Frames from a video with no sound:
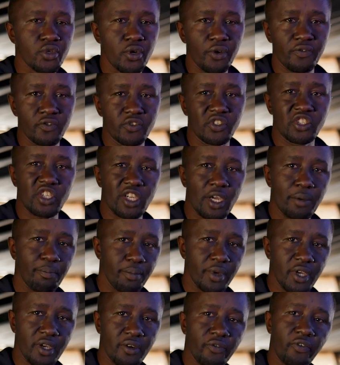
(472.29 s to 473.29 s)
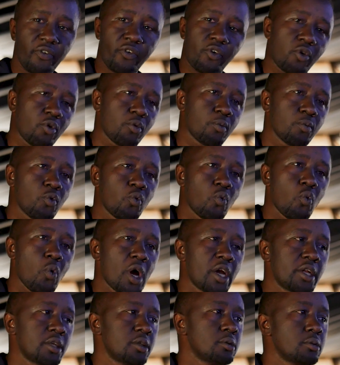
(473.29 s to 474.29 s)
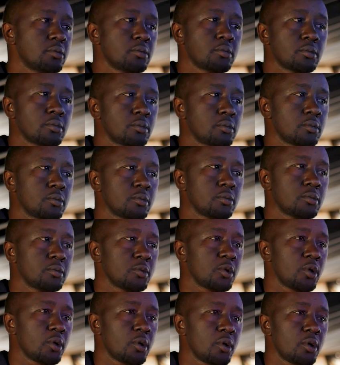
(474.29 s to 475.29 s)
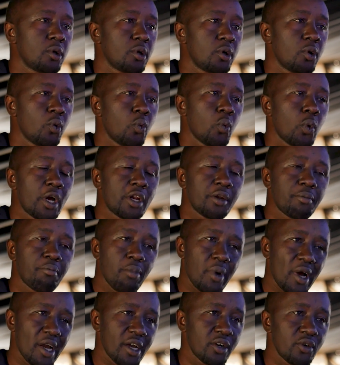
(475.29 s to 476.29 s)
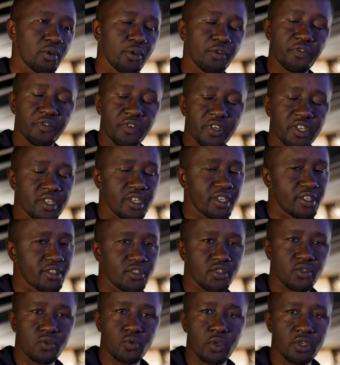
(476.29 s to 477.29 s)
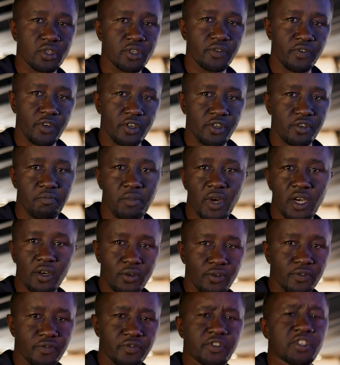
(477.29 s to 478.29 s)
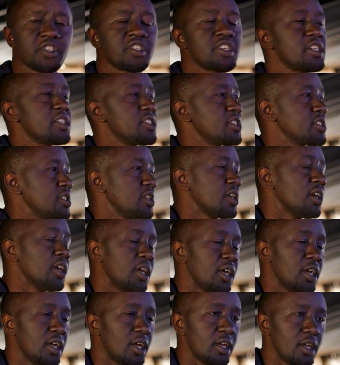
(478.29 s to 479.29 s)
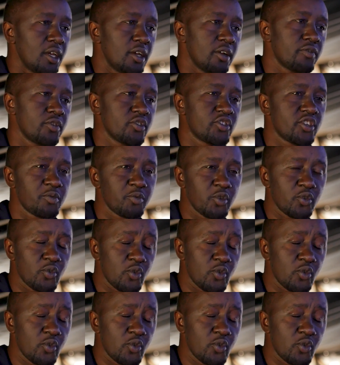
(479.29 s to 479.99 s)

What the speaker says: of jumping from one bank of faders to a different bank of faders. For some